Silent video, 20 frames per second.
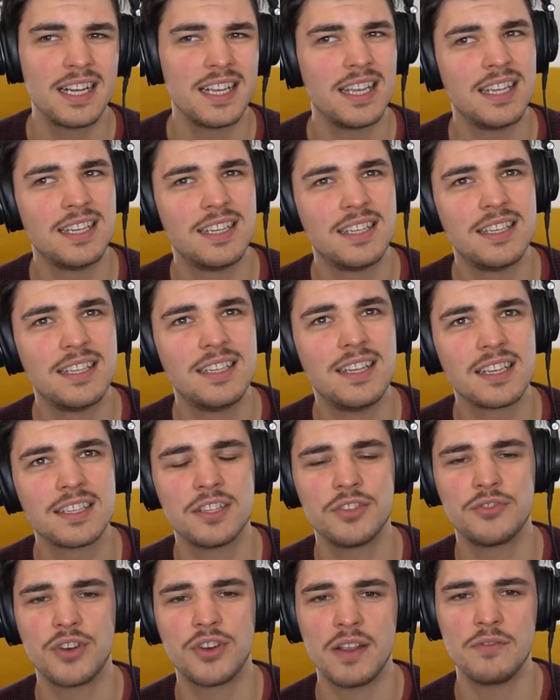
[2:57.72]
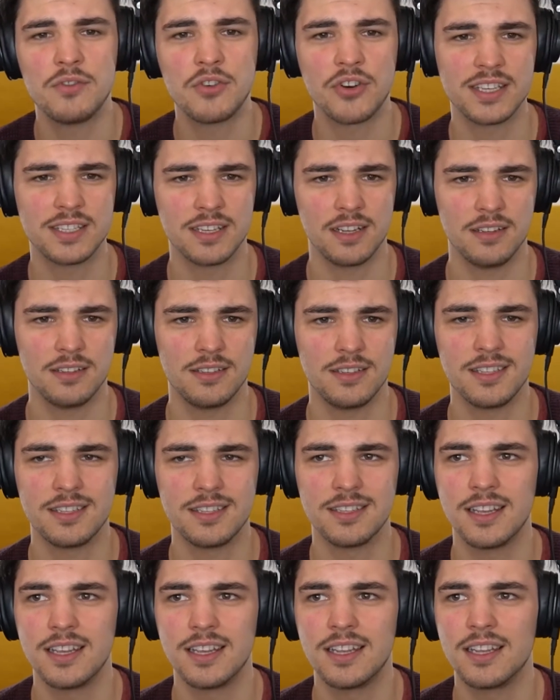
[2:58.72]
it doesn't drive the results.
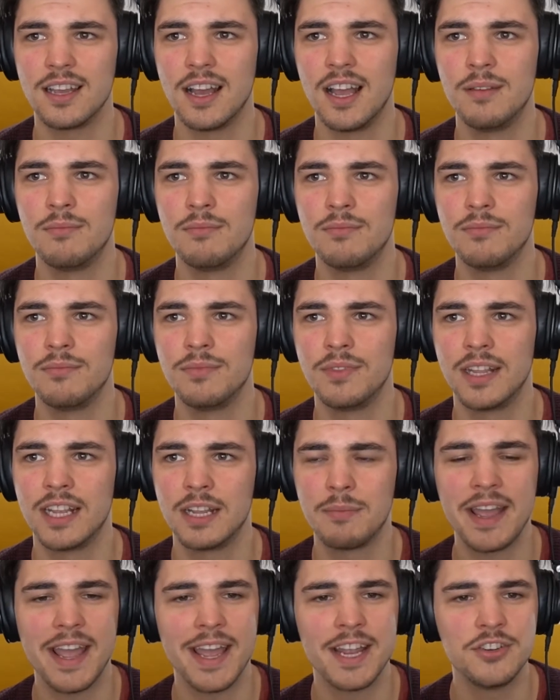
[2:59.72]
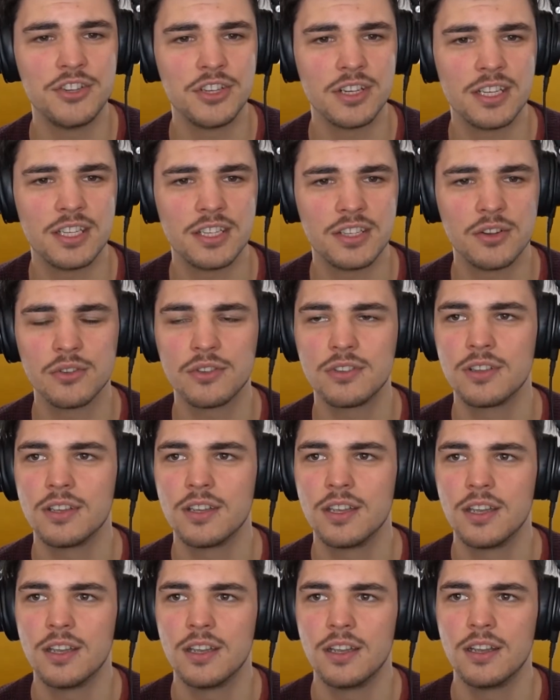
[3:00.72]
It's like I'm like my engine is not
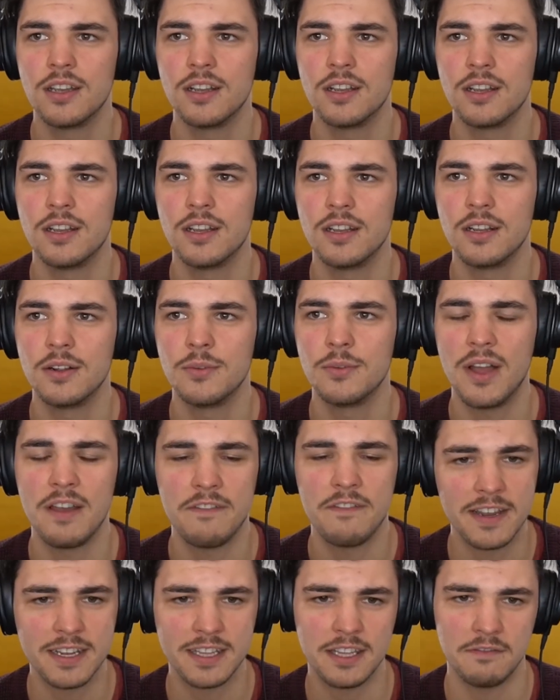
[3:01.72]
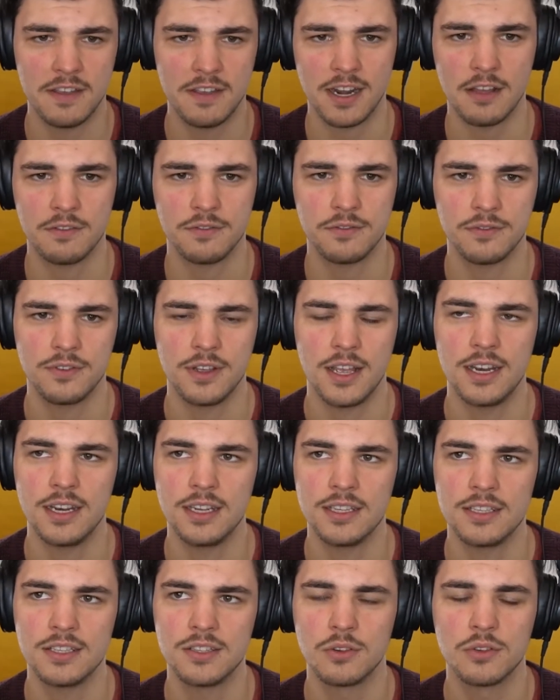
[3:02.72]
effective enough and
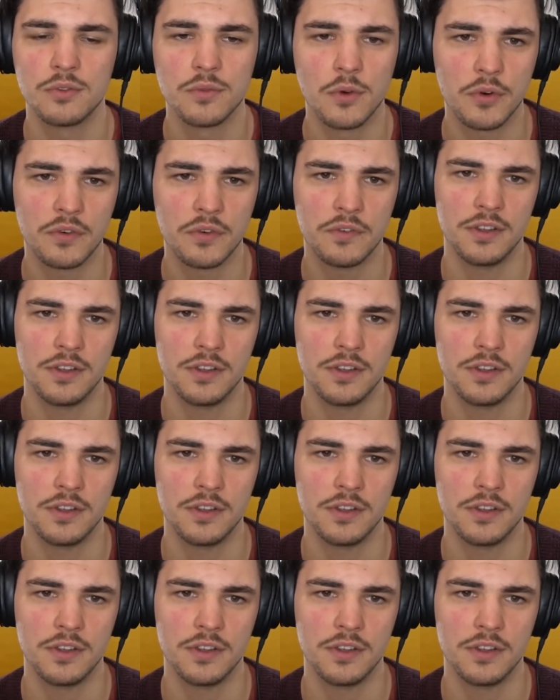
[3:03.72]
it's not worth